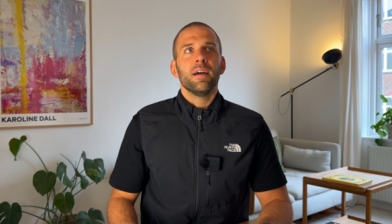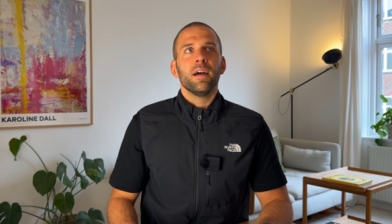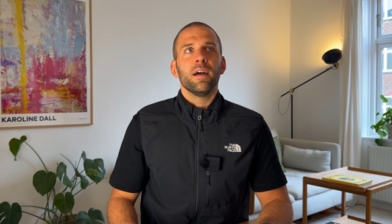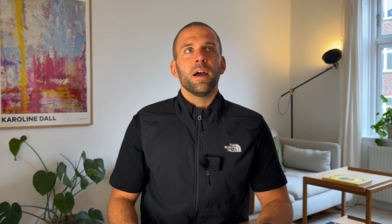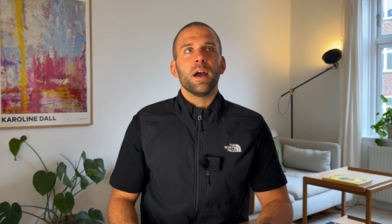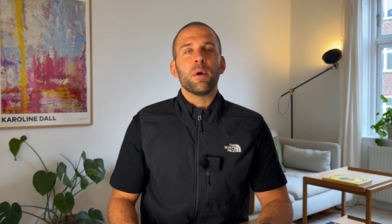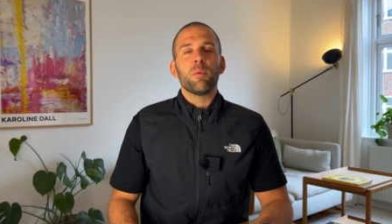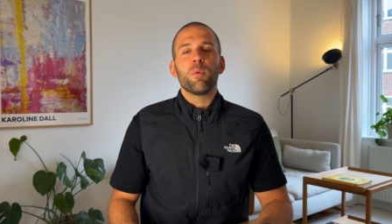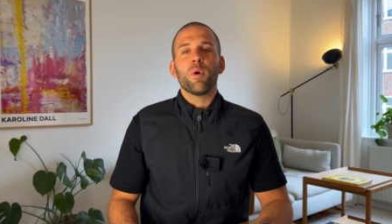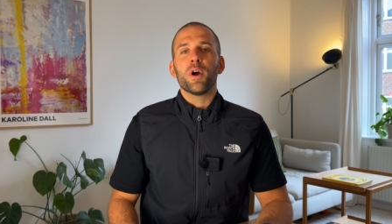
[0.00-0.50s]

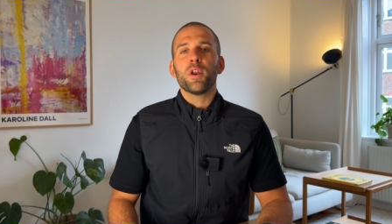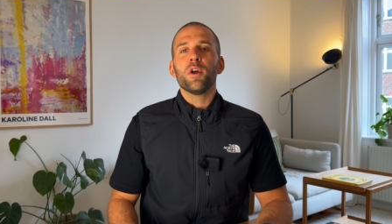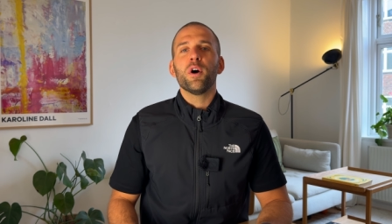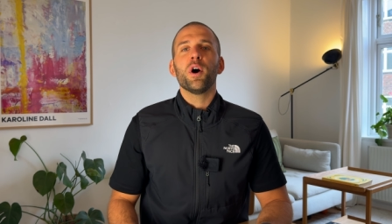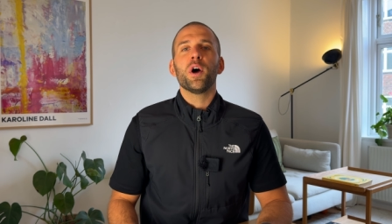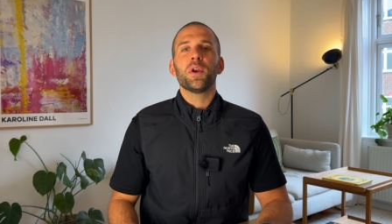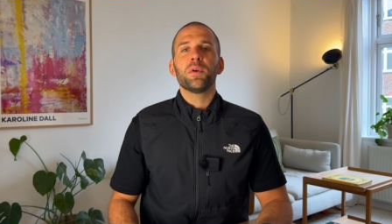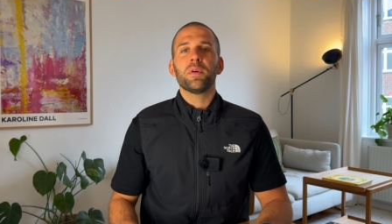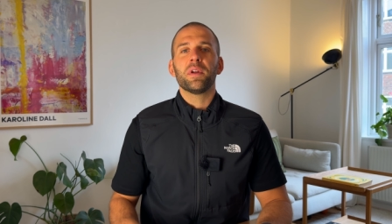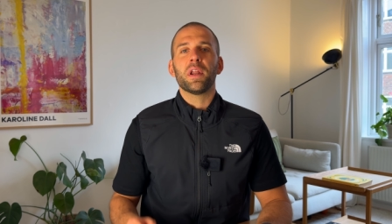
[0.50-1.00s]
a
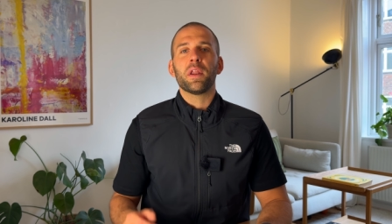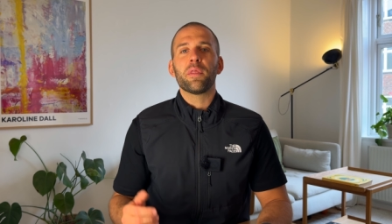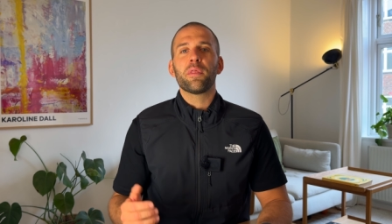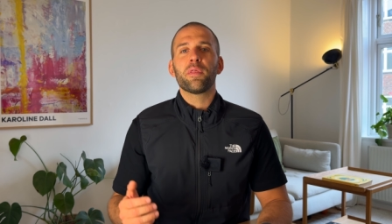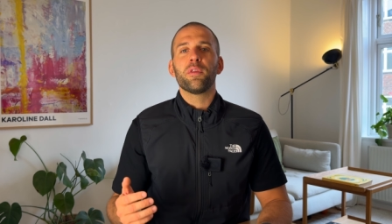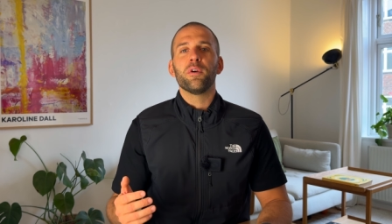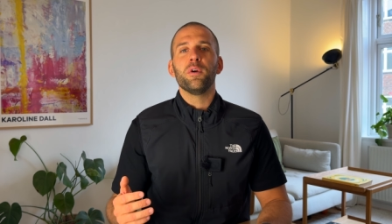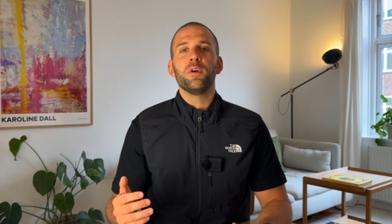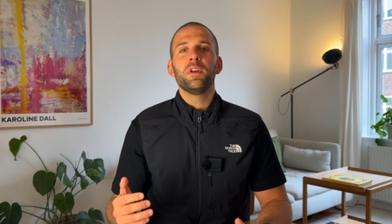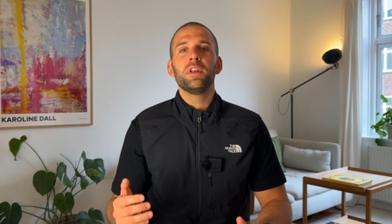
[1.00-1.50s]

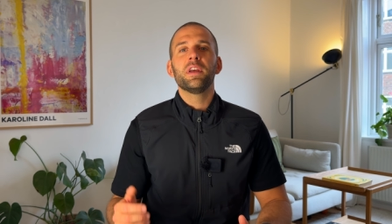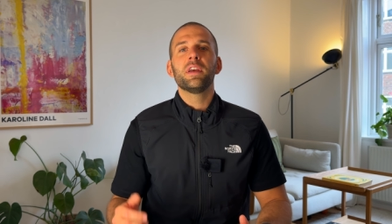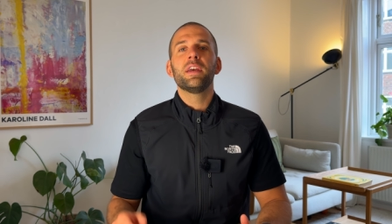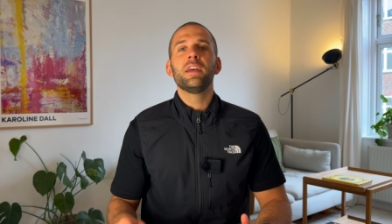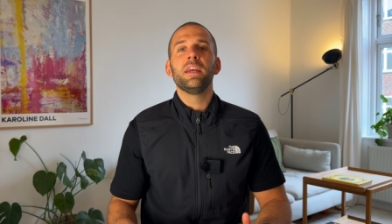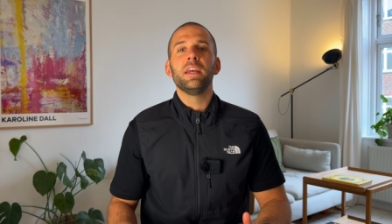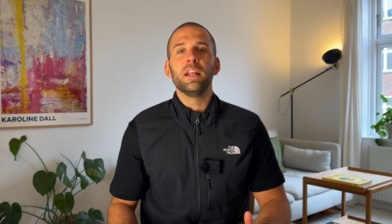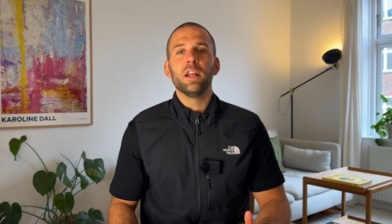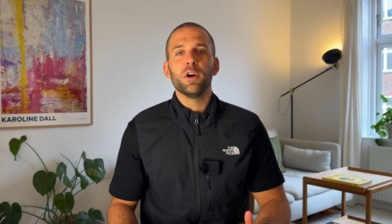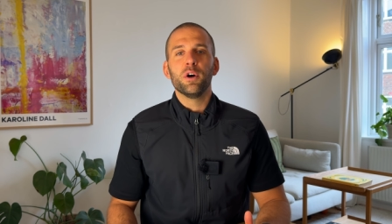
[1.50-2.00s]
130
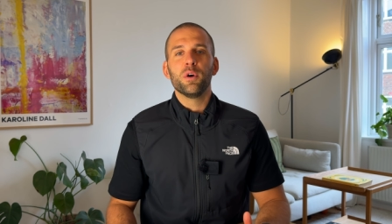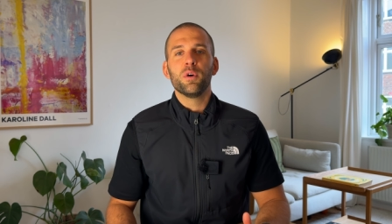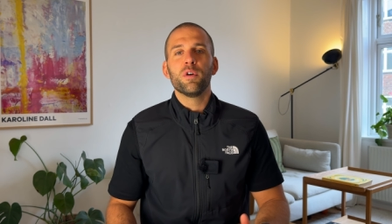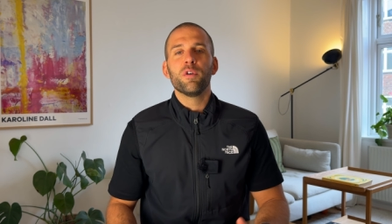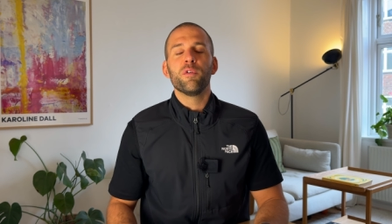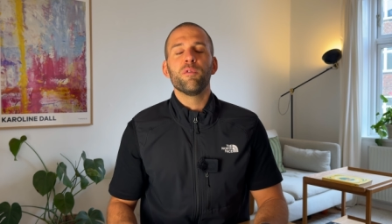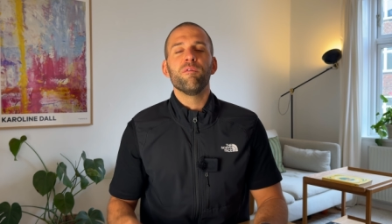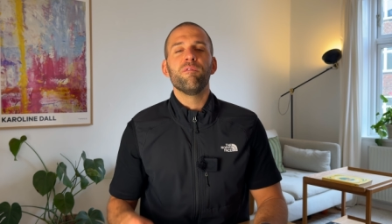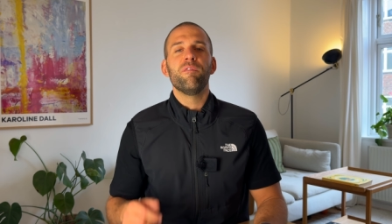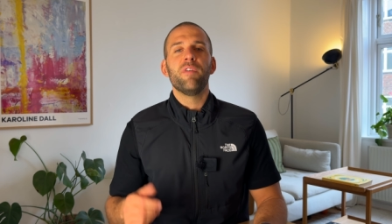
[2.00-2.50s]

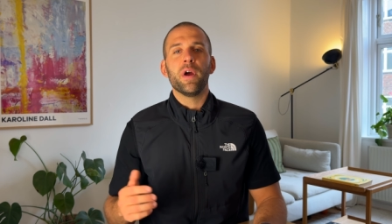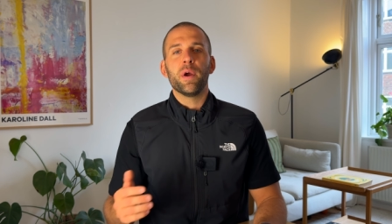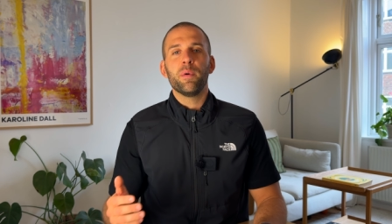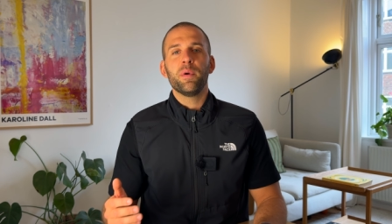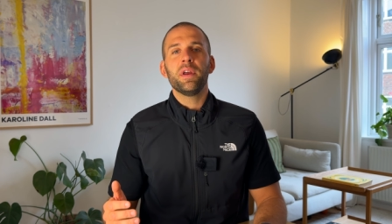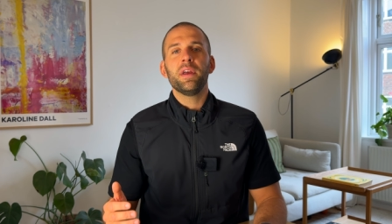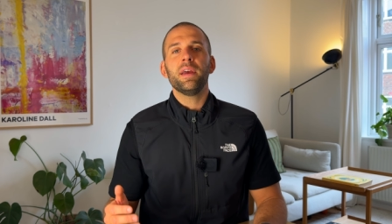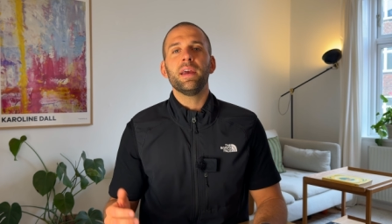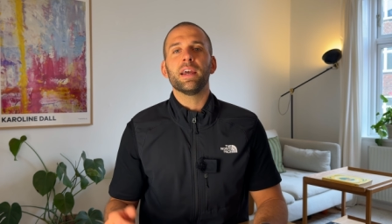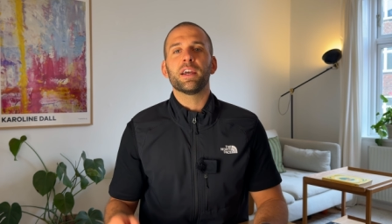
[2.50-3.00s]
kilo,
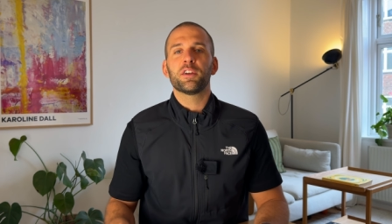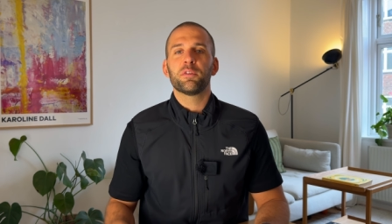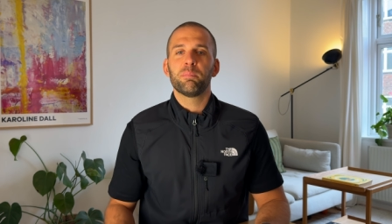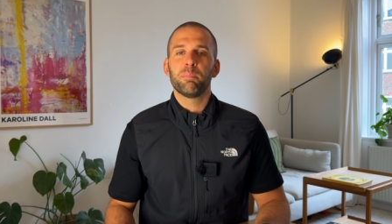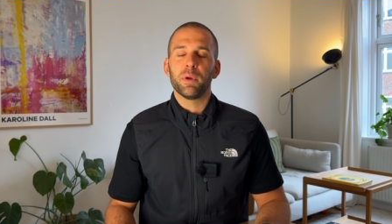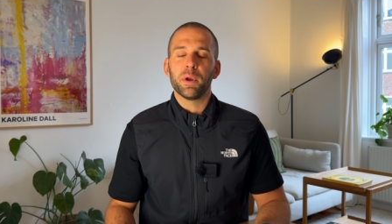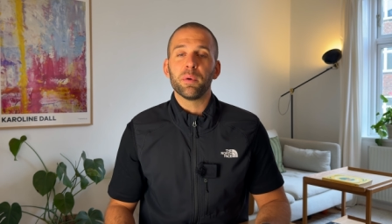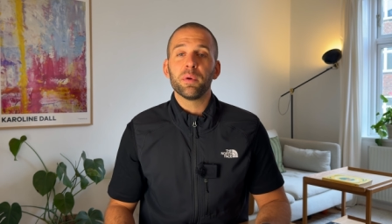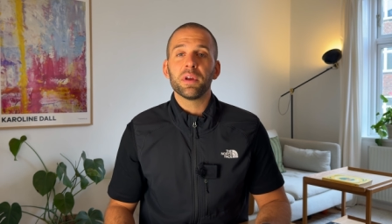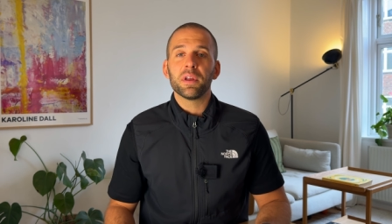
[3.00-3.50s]
very
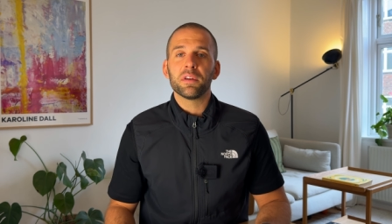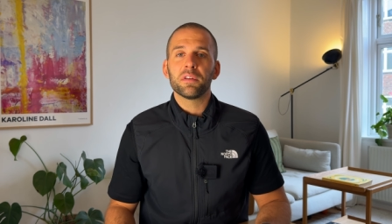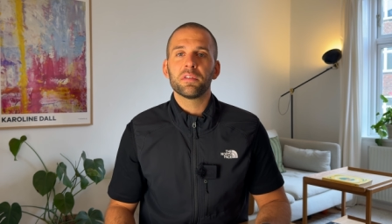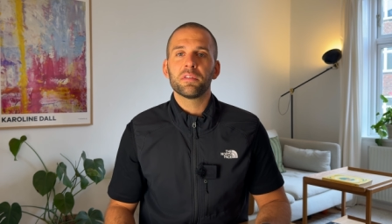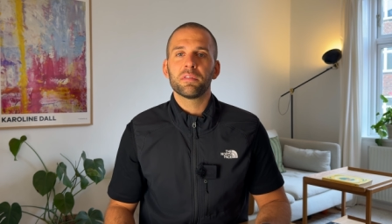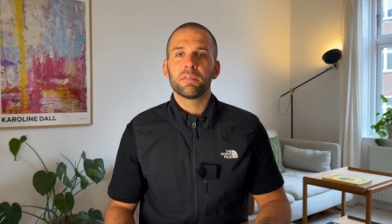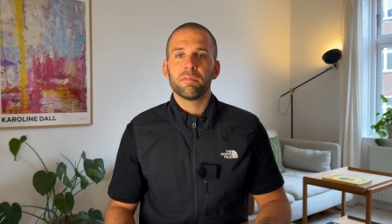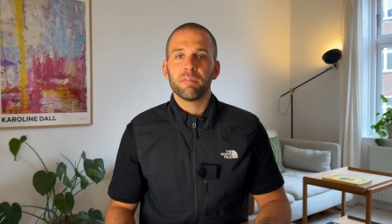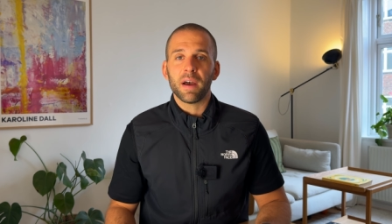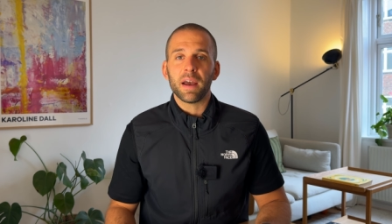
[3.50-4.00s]
experienced
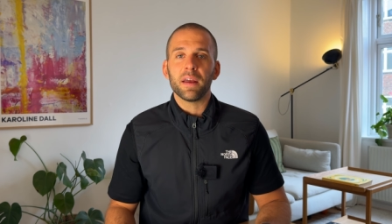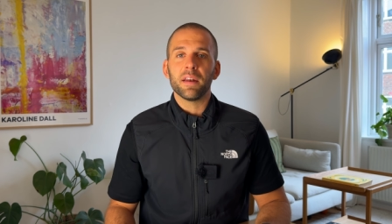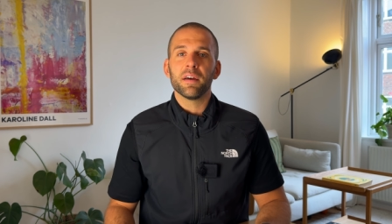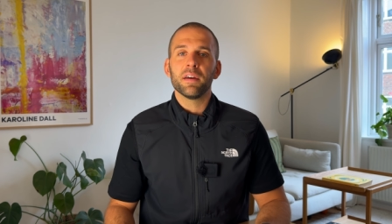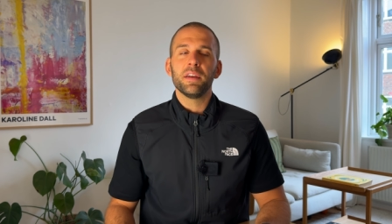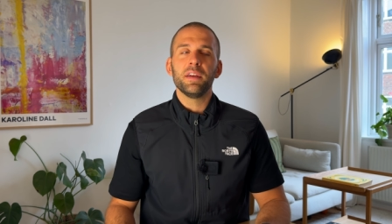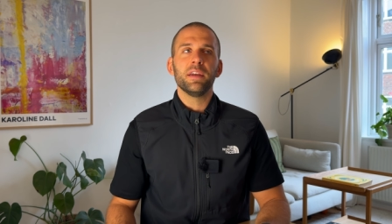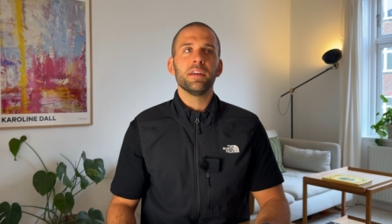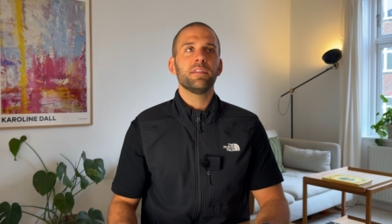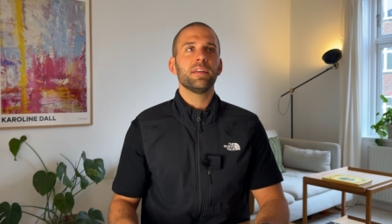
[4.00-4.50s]
fighter.
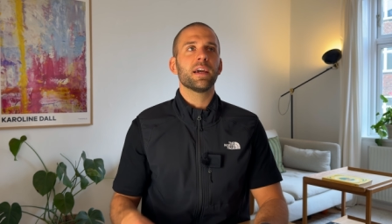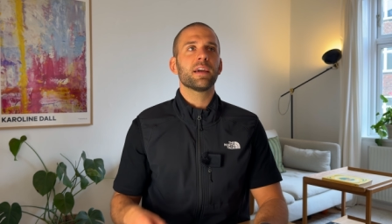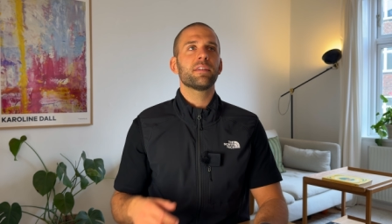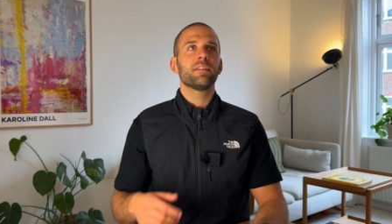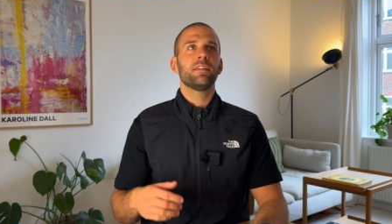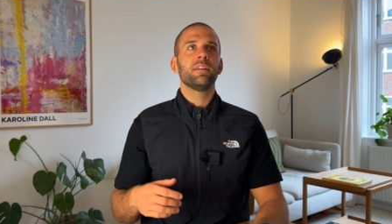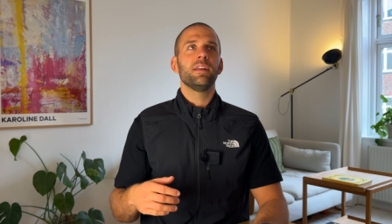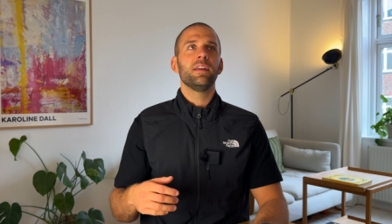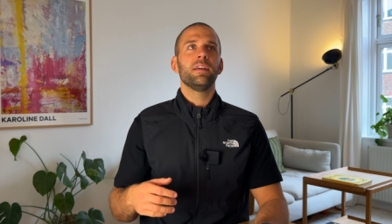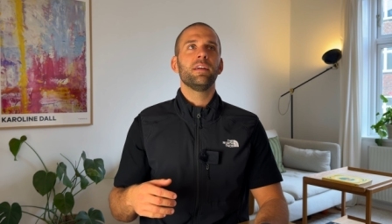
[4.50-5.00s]
He is
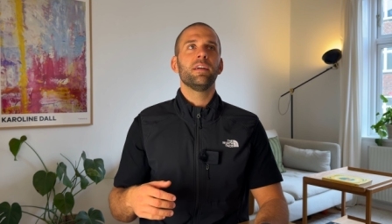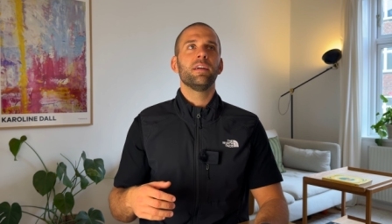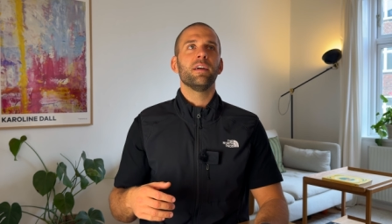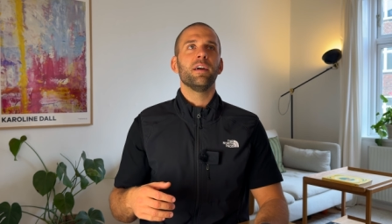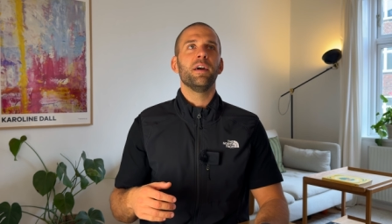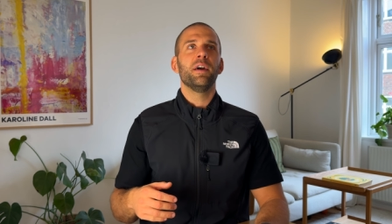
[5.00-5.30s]
actually,